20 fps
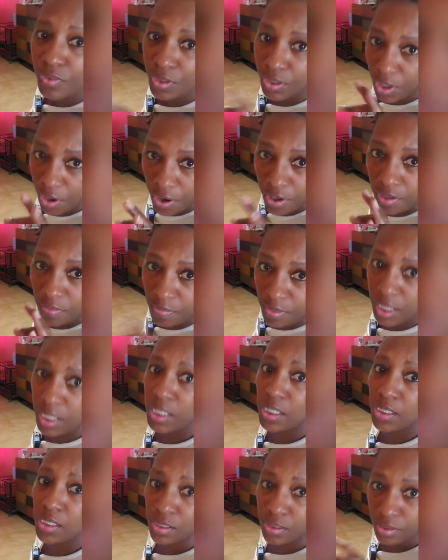30
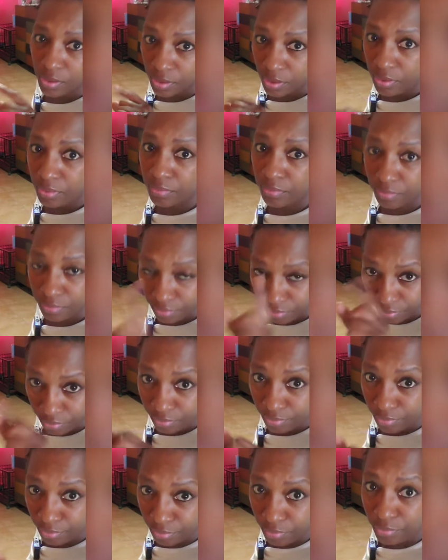minutes
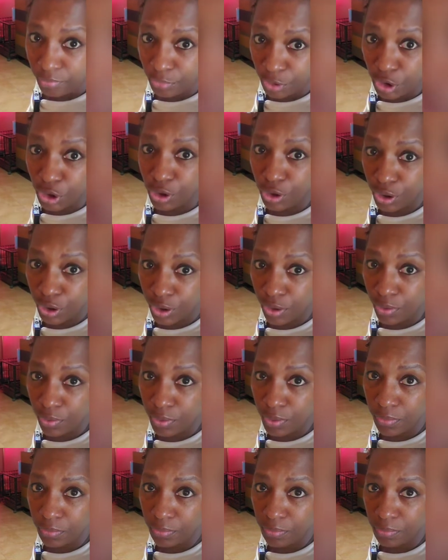should do
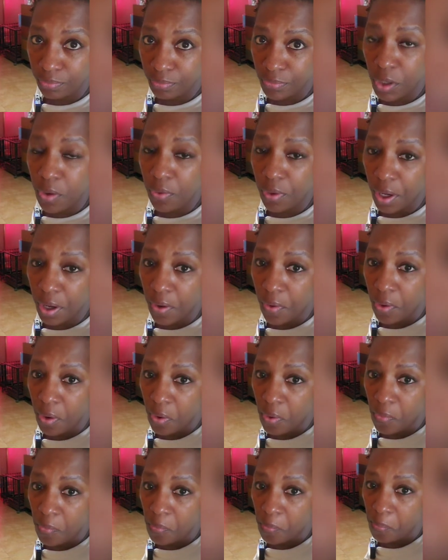it. Okay, hold
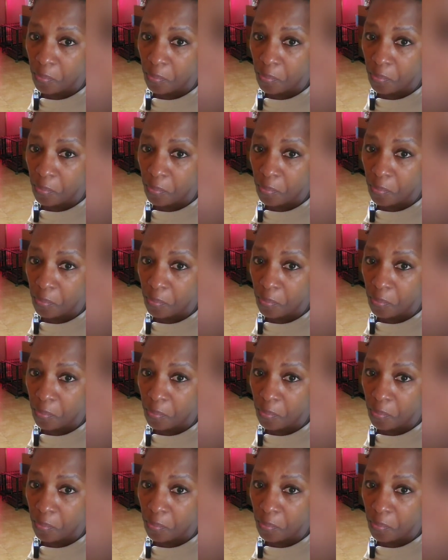on.